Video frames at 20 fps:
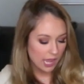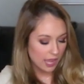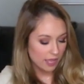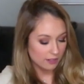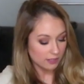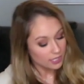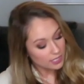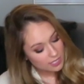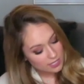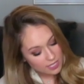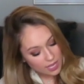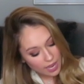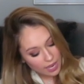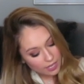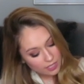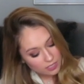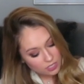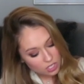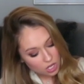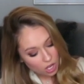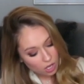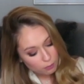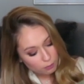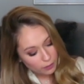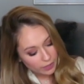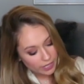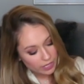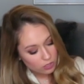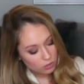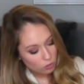and this set is called
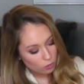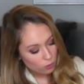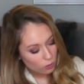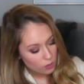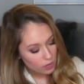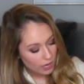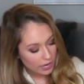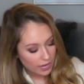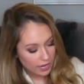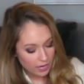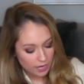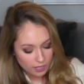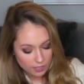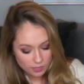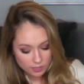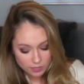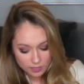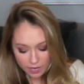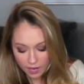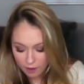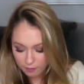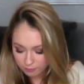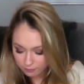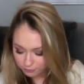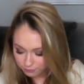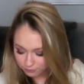Play It Cool, and yeah.